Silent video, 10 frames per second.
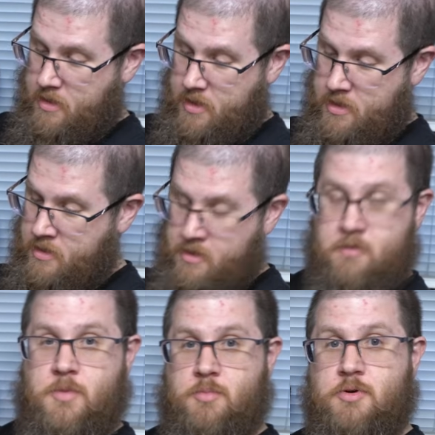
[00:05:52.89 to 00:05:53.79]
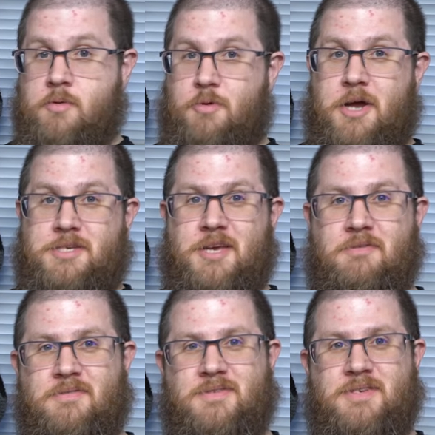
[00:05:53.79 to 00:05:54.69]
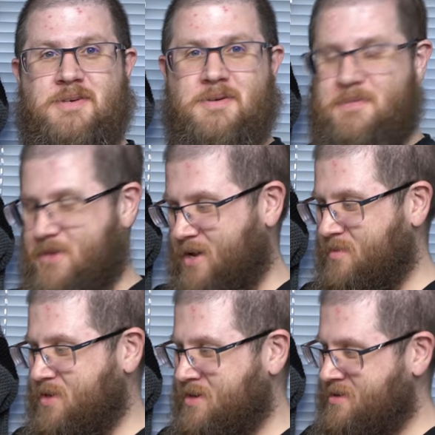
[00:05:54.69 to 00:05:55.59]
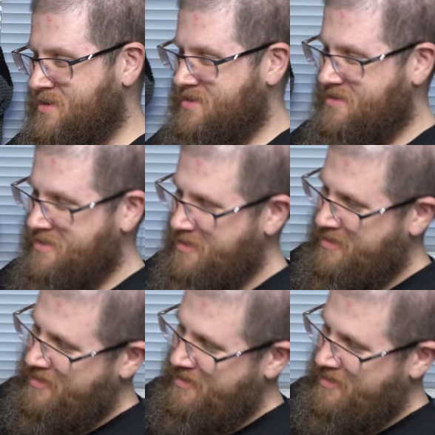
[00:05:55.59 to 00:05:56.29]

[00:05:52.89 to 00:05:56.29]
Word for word: I think it'd be pretty impressive. So that would be interesting.